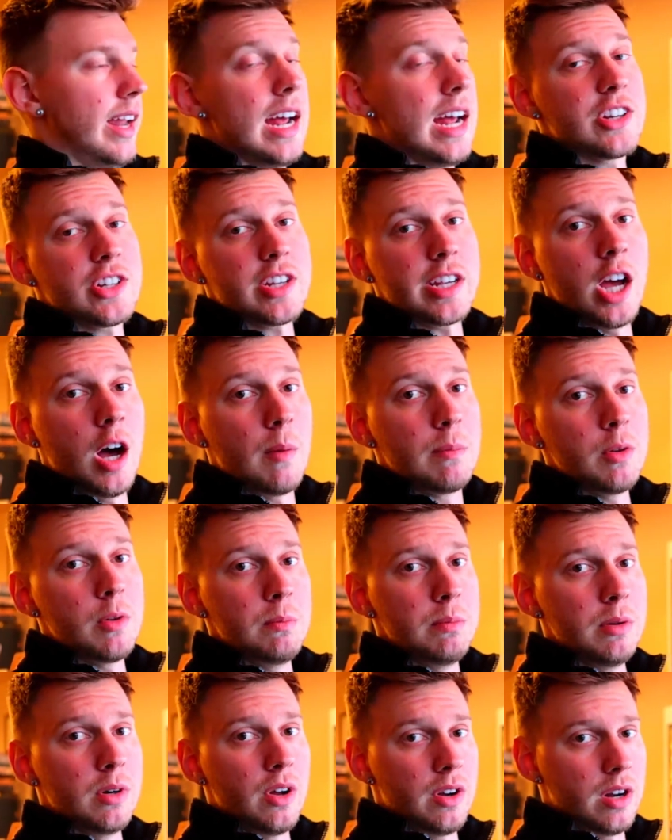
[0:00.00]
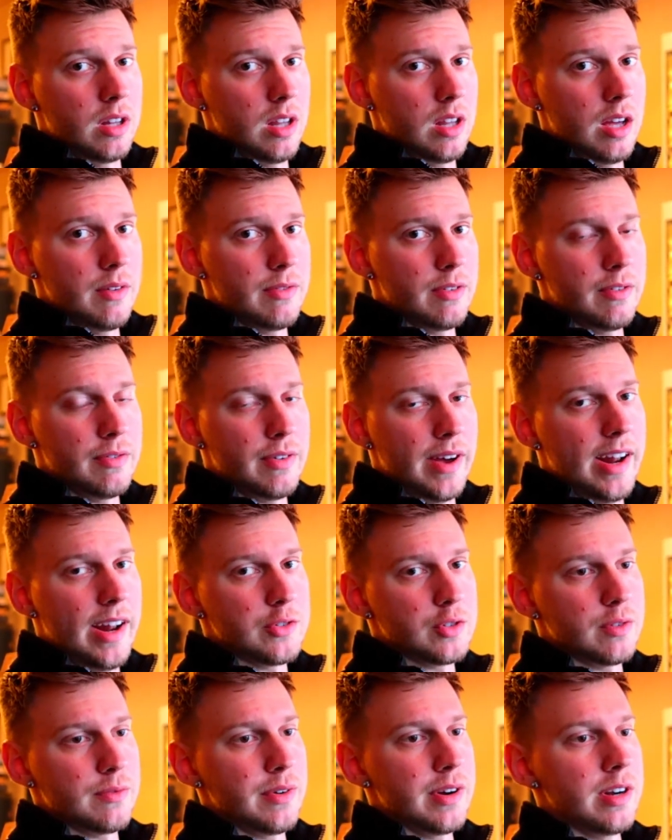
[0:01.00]
and actually help you build a life of
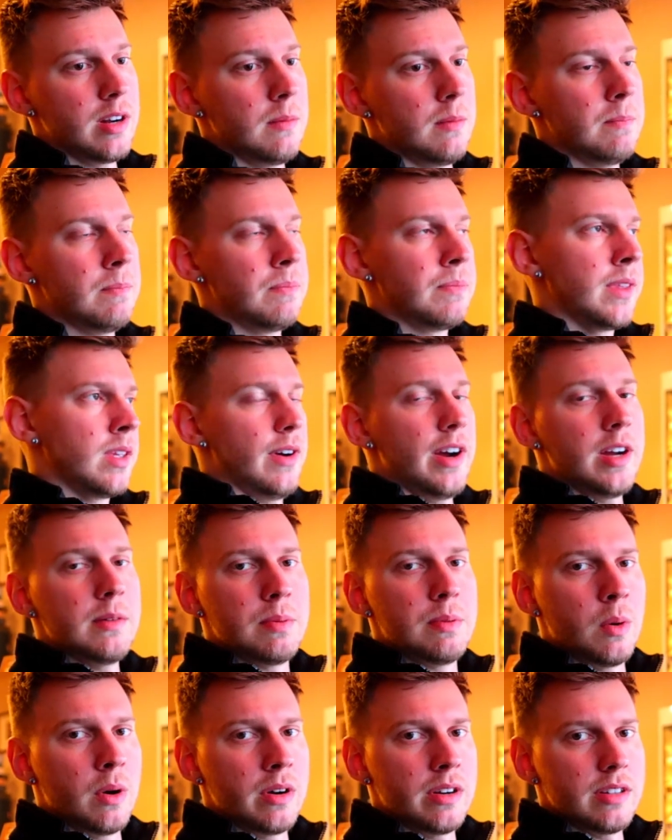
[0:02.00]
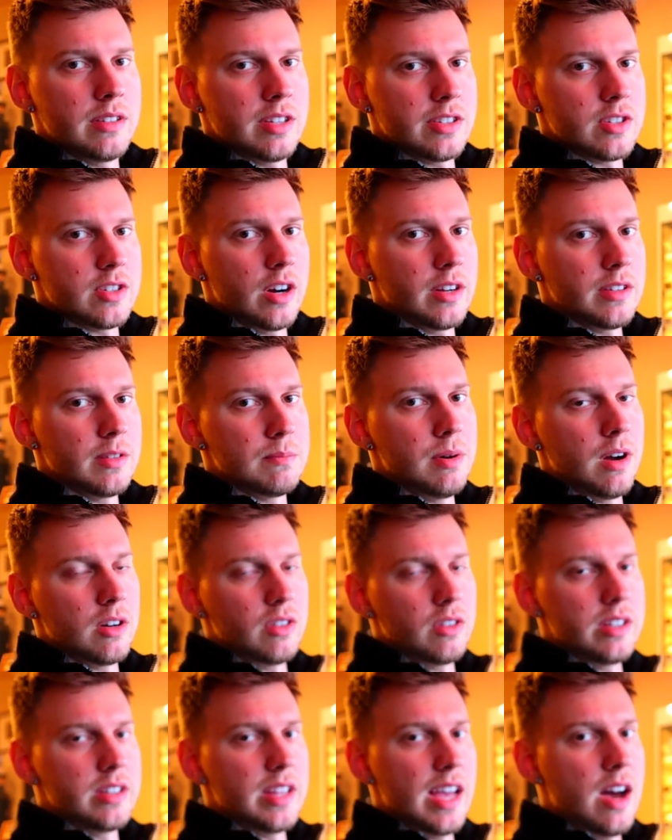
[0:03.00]
financial freedom. It's very important to start
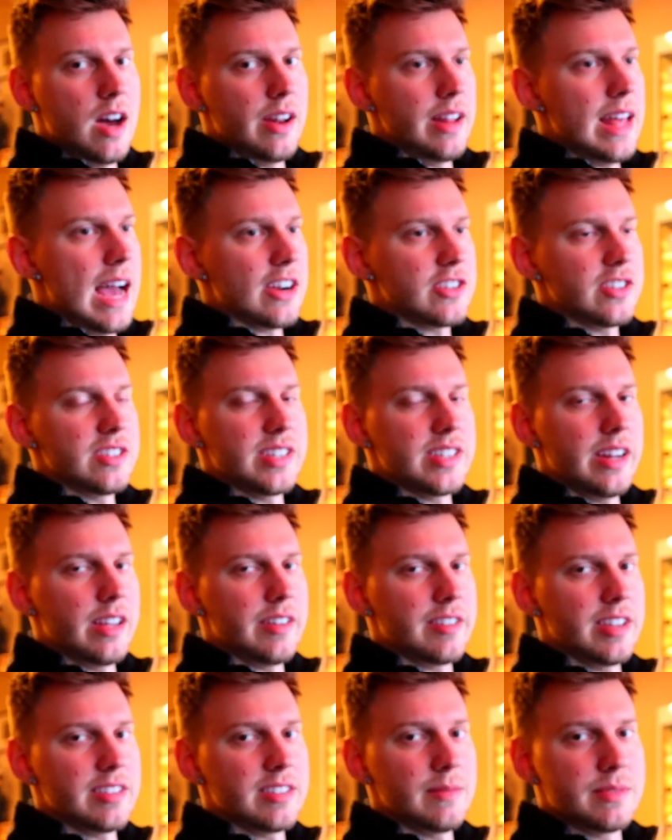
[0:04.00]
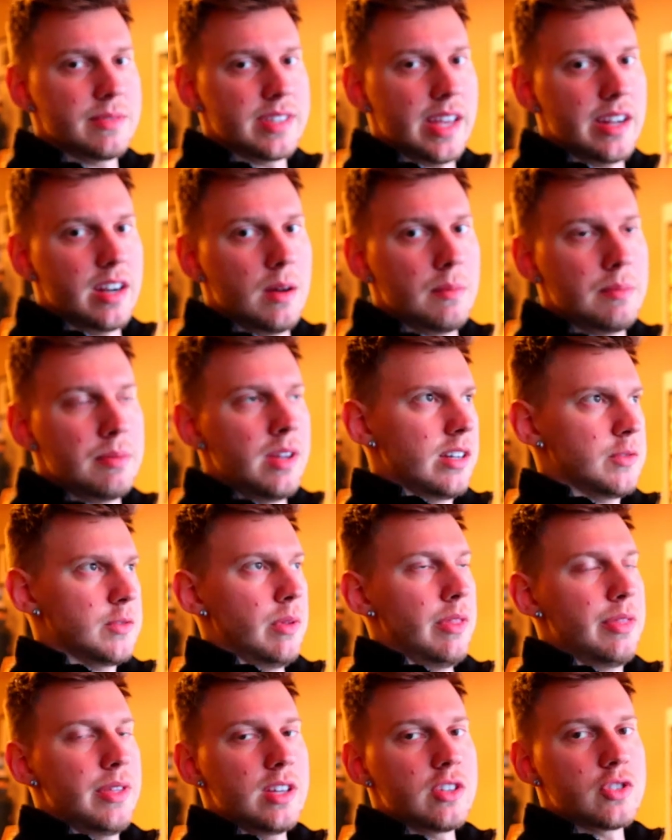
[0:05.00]
buckling down and actually setting systems set up because
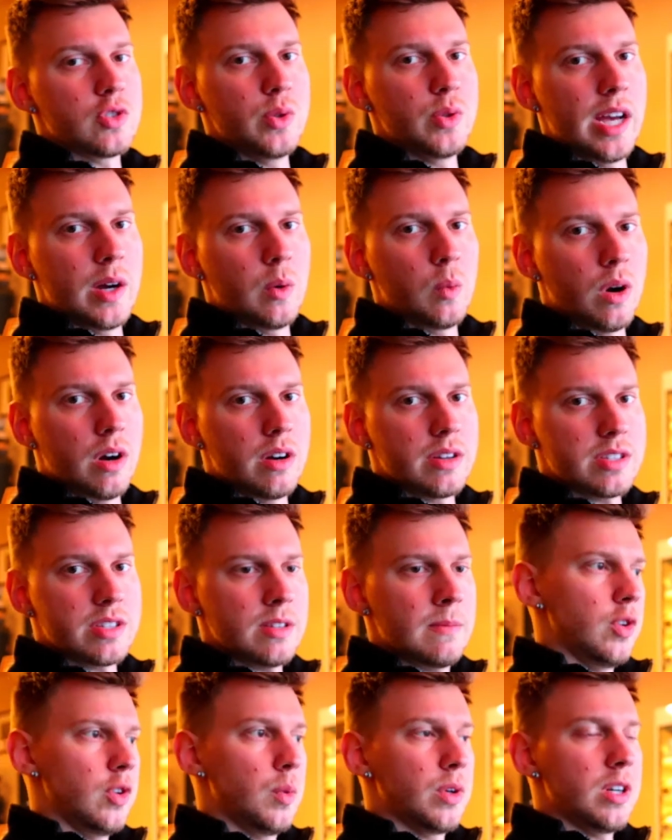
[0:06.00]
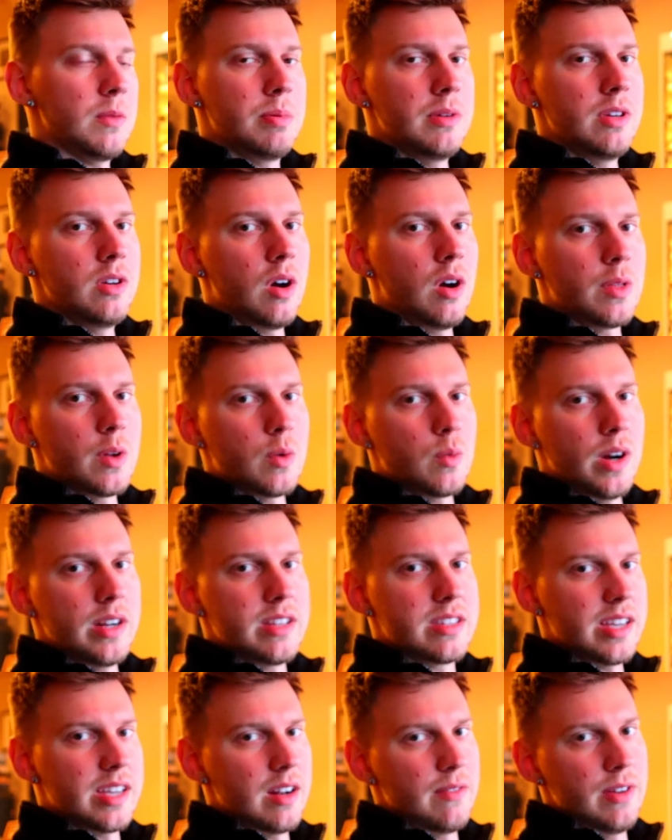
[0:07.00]
when things do get worse, you want to be on the
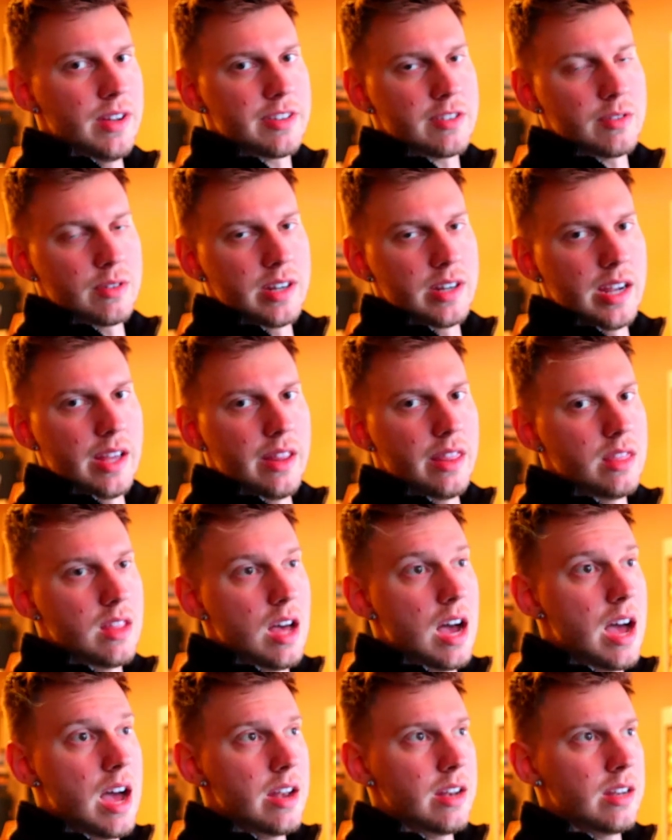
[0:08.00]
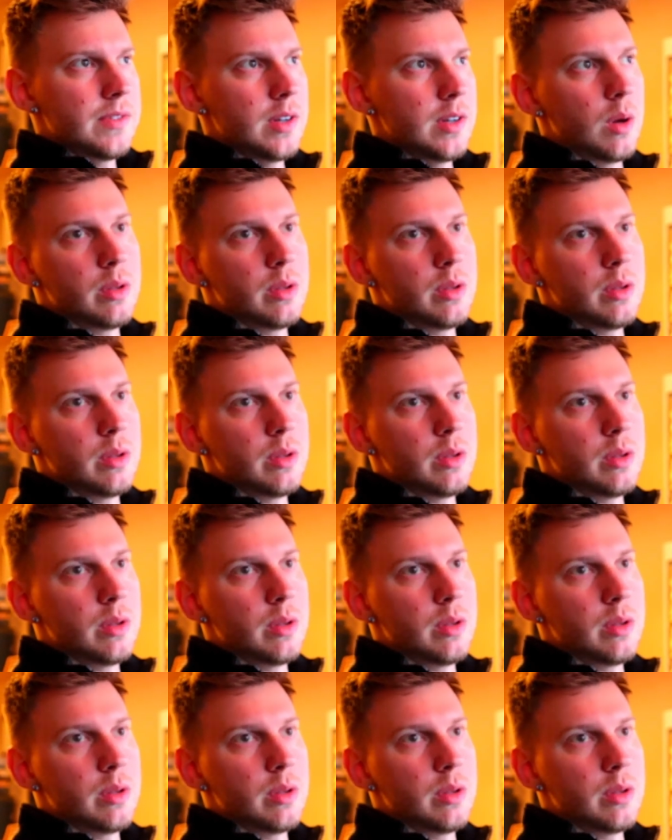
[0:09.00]
right side of history and not, you